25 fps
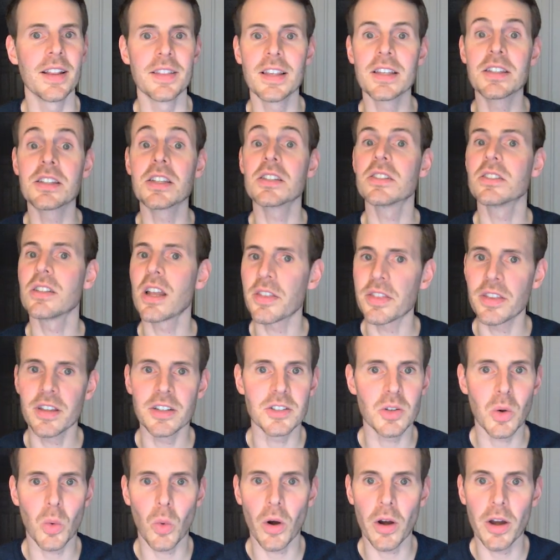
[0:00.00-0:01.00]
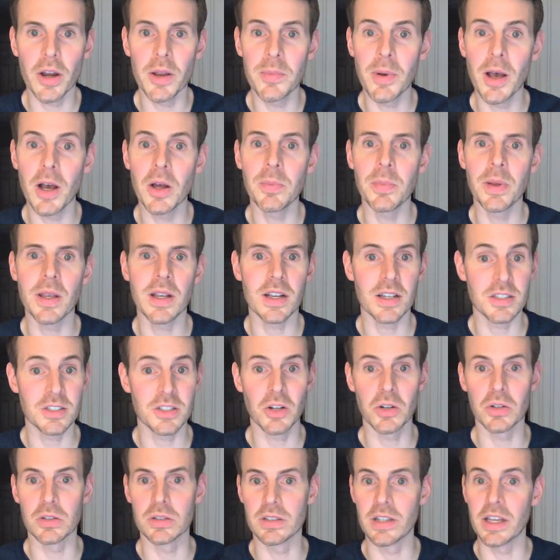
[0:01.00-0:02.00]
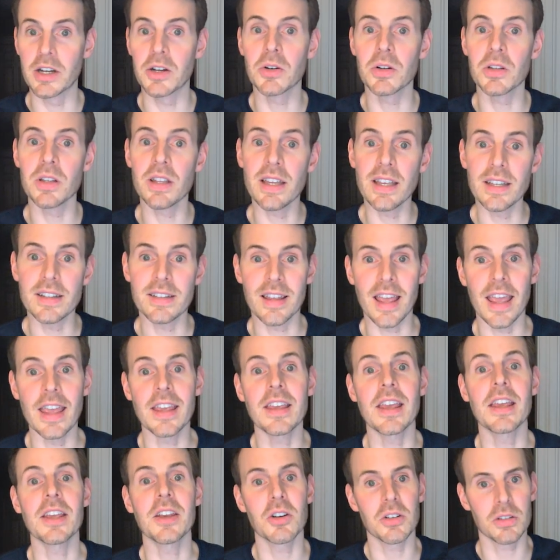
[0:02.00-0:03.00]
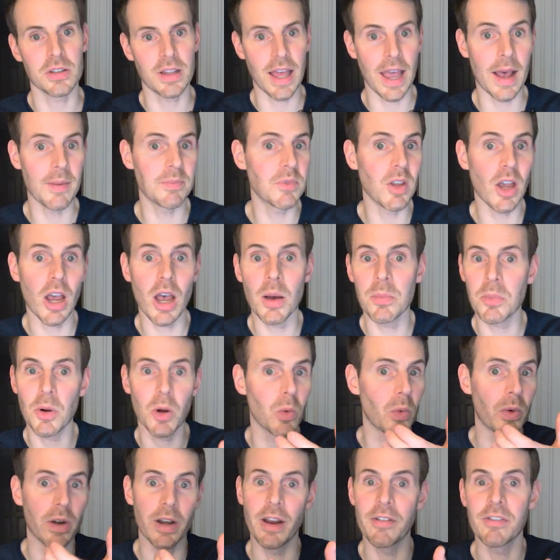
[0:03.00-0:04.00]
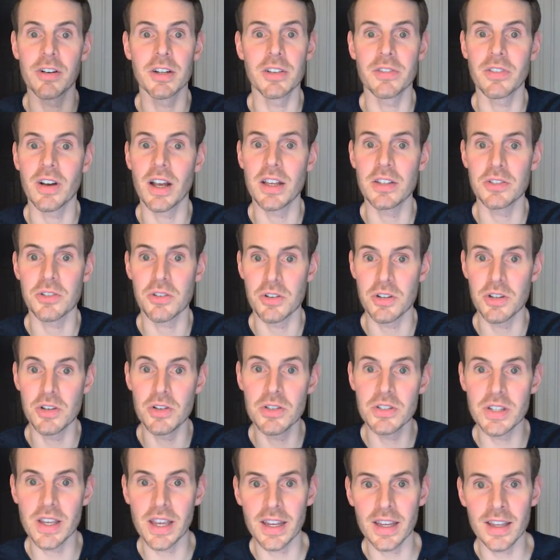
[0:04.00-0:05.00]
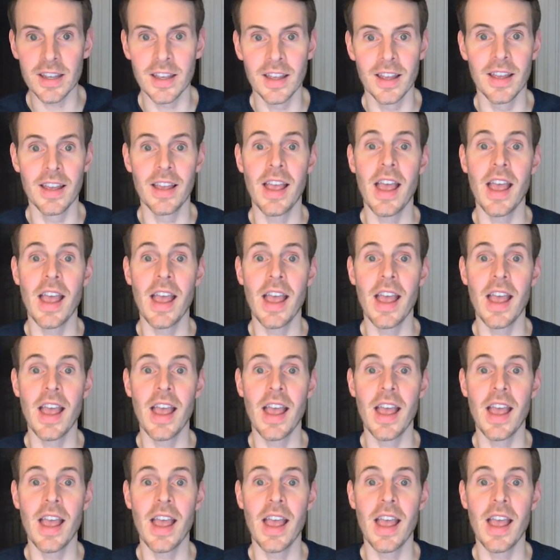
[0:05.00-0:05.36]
This is nothing to worry about because you're literally taking your laptop or whatever device you're using